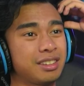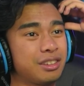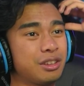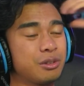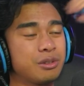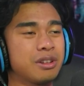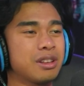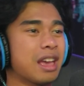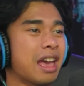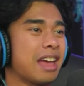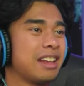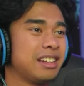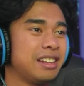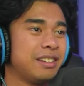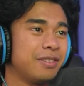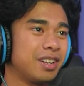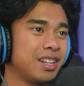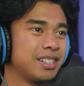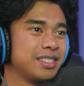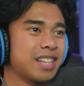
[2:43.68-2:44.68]
Dude, and
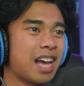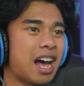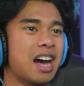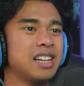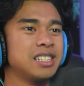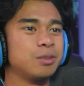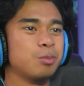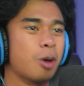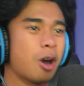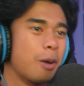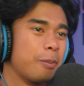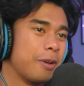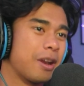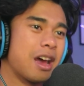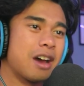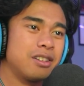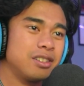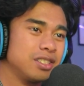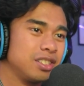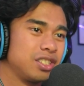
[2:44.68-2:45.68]
even his eyes popping
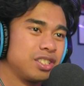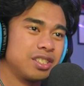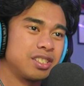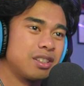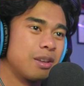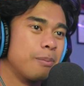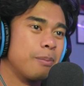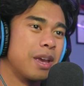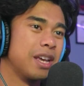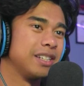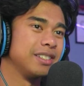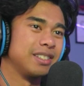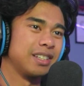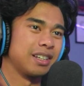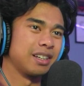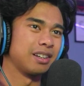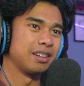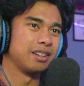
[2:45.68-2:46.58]
out is just amazing.